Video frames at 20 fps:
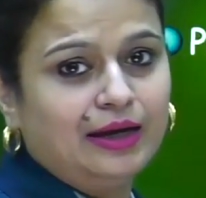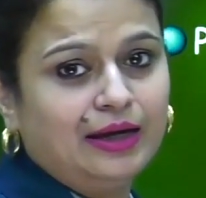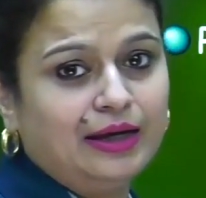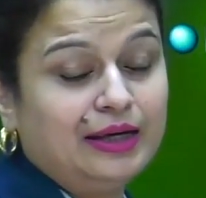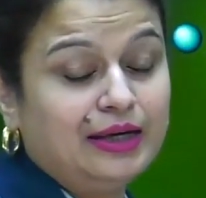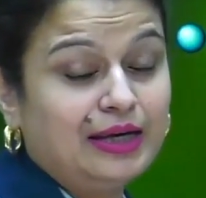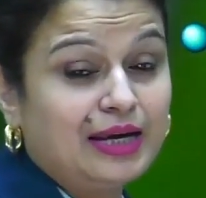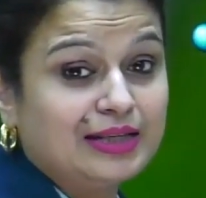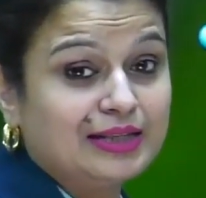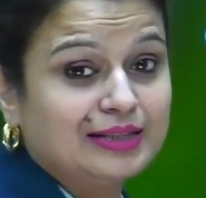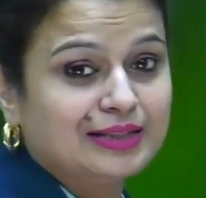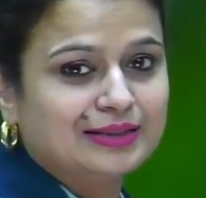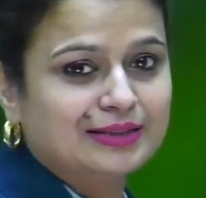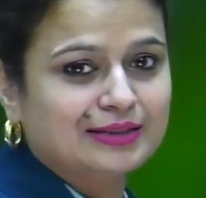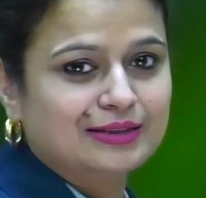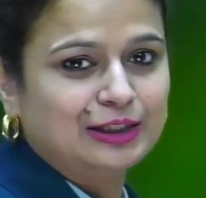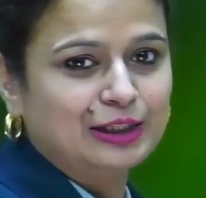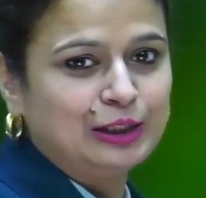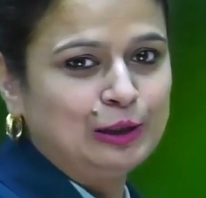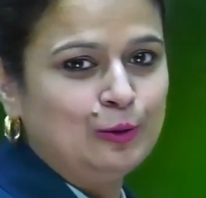
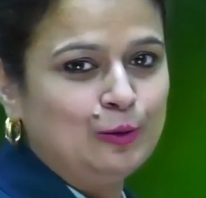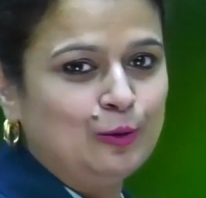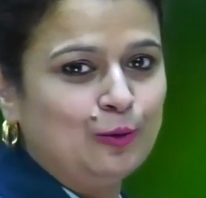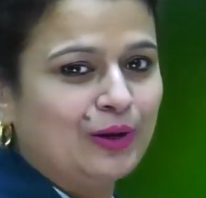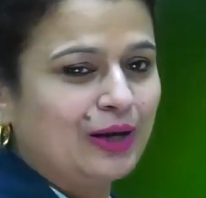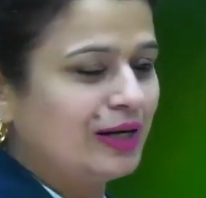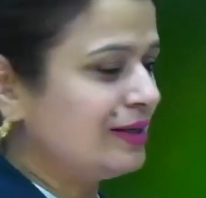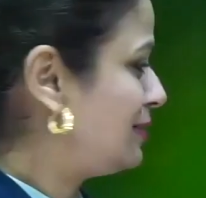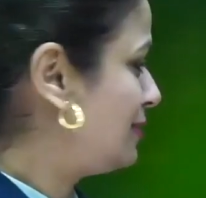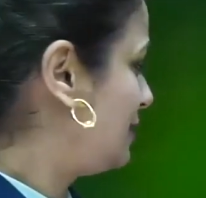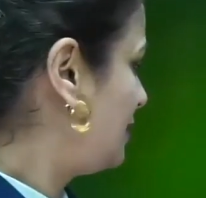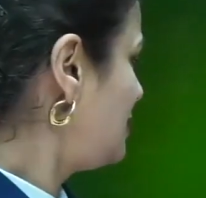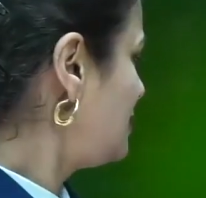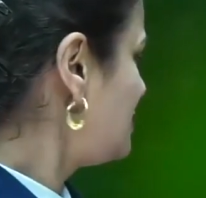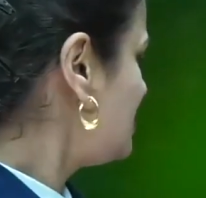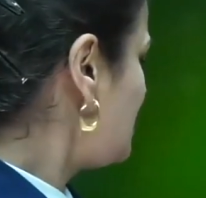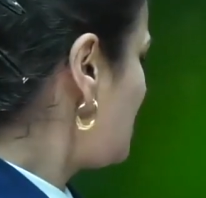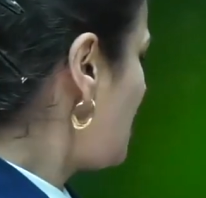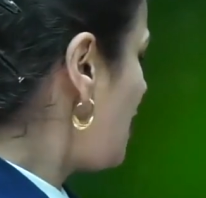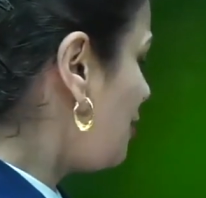Yes, look at
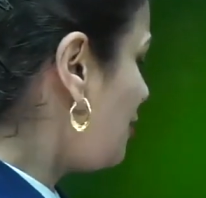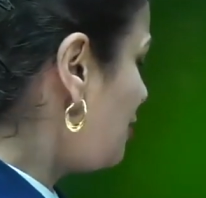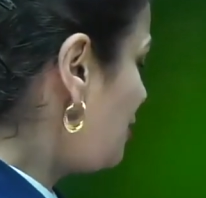this now.